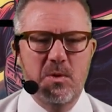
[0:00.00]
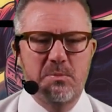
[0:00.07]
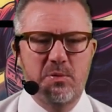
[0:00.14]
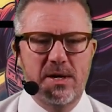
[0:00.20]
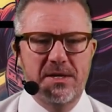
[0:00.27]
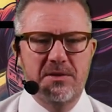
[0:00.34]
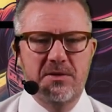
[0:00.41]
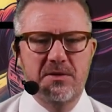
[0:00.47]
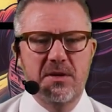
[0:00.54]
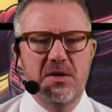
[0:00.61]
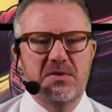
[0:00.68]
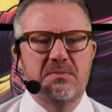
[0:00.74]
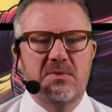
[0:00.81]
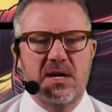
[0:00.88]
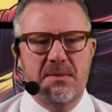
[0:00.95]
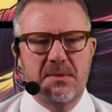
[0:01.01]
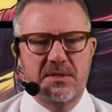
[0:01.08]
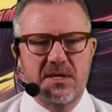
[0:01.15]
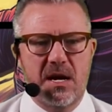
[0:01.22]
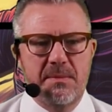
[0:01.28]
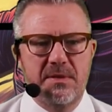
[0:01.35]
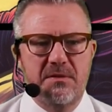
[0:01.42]
We plan to do those from time
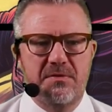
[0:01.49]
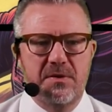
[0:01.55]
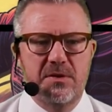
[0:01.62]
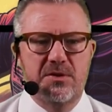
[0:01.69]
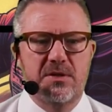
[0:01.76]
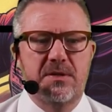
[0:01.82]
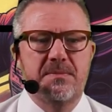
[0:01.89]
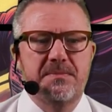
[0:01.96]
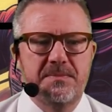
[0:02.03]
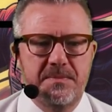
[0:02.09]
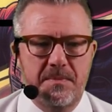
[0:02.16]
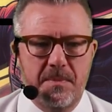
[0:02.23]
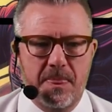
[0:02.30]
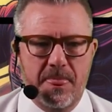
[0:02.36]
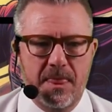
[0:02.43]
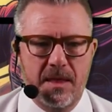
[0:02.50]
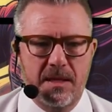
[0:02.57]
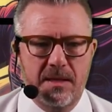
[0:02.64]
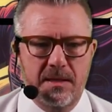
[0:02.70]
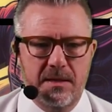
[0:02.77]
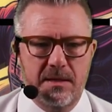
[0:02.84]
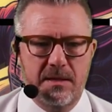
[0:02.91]
to time in the future.
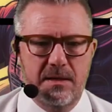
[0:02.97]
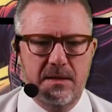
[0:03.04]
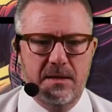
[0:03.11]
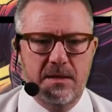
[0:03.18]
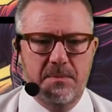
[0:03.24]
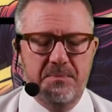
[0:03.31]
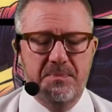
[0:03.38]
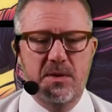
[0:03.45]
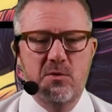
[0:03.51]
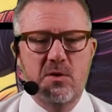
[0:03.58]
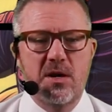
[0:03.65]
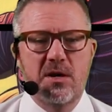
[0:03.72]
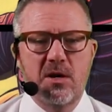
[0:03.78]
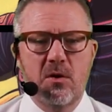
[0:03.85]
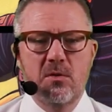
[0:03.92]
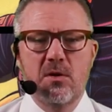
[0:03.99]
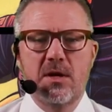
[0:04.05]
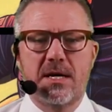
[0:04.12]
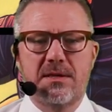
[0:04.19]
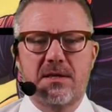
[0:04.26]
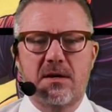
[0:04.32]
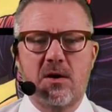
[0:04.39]
You can go
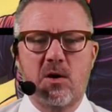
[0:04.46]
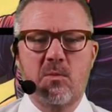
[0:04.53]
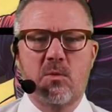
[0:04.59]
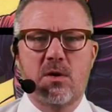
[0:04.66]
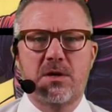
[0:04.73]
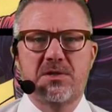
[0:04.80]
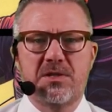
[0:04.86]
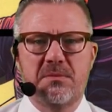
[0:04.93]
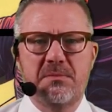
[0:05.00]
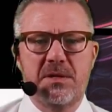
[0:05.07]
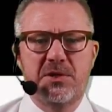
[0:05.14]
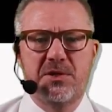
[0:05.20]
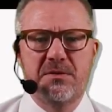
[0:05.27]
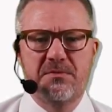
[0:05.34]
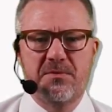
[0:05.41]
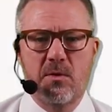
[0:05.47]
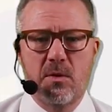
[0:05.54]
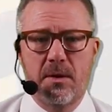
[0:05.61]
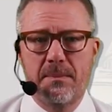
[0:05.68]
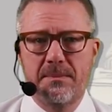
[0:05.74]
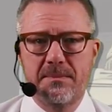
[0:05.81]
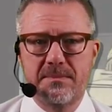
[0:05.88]
look at the homework submission
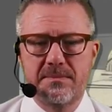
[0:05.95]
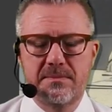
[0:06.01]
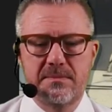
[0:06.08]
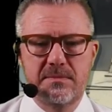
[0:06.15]
form.